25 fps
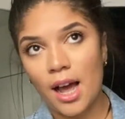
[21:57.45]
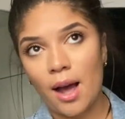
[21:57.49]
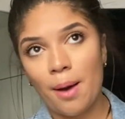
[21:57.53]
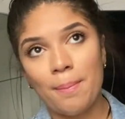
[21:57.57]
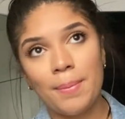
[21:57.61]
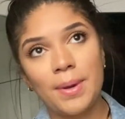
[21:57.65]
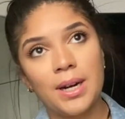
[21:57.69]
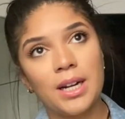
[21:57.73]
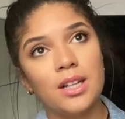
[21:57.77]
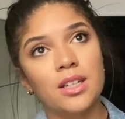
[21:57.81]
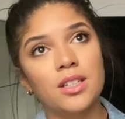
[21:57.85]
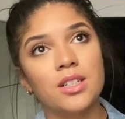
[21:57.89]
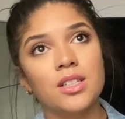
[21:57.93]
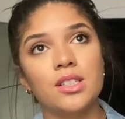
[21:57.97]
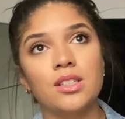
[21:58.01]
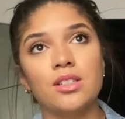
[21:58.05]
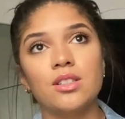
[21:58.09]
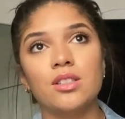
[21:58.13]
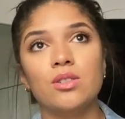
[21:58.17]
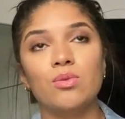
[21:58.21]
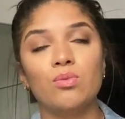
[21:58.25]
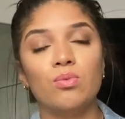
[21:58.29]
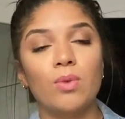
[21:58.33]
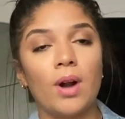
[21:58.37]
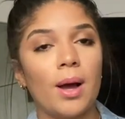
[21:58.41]
I'm gonna
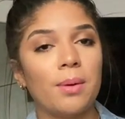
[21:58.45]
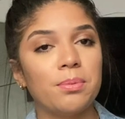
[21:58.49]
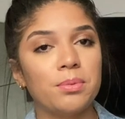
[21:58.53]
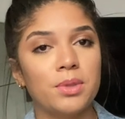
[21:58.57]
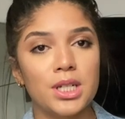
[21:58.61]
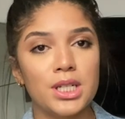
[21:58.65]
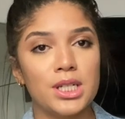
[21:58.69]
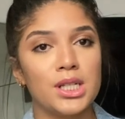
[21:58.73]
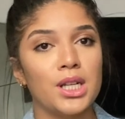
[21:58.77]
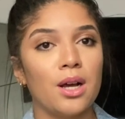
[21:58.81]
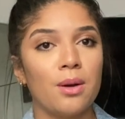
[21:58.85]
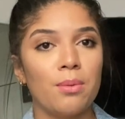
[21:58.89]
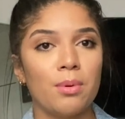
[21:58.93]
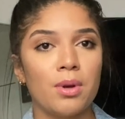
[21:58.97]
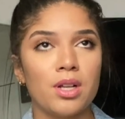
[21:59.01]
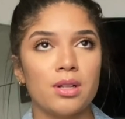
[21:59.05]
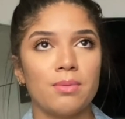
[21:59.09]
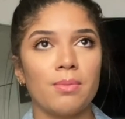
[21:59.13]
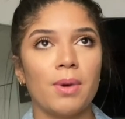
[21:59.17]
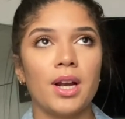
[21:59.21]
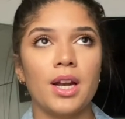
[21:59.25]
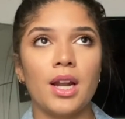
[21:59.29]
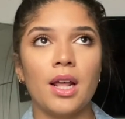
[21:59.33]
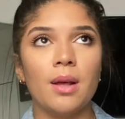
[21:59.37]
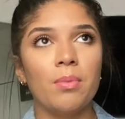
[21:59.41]
wrap this up because
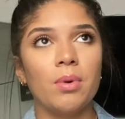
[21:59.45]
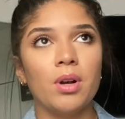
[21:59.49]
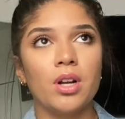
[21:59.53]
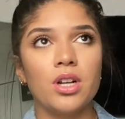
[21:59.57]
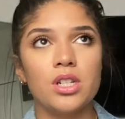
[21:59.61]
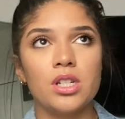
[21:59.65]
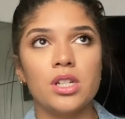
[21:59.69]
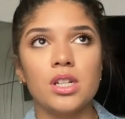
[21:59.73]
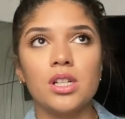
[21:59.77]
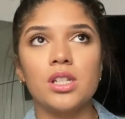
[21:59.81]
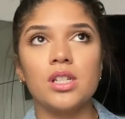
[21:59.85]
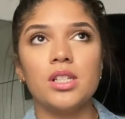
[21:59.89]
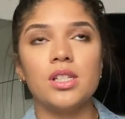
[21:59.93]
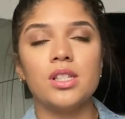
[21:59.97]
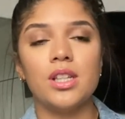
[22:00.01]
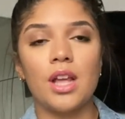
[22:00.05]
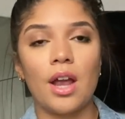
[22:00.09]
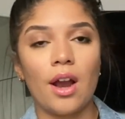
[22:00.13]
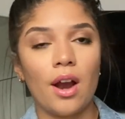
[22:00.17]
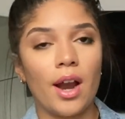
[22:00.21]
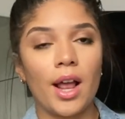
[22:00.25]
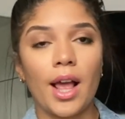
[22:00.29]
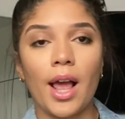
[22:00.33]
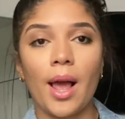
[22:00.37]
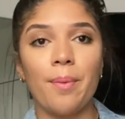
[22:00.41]
my neighbor is just
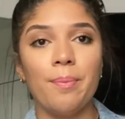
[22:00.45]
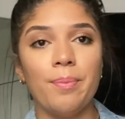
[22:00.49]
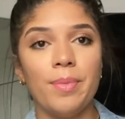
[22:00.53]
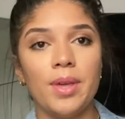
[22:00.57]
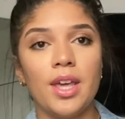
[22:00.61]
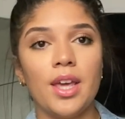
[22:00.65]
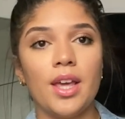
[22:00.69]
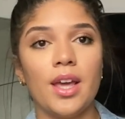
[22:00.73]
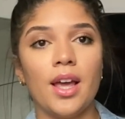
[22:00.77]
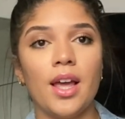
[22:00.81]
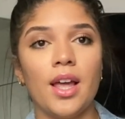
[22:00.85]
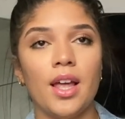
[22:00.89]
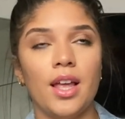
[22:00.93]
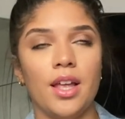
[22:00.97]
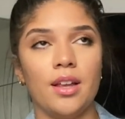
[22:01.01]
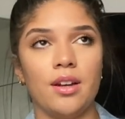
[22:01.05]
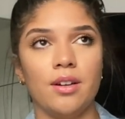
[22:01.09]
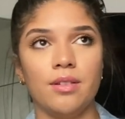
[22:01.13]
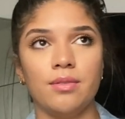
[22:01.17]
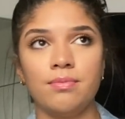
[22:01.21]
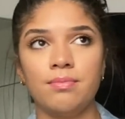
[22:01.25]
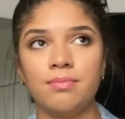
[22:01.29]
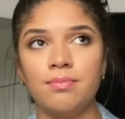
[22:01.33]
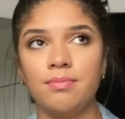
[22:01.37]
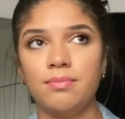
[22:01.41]
staring at me, and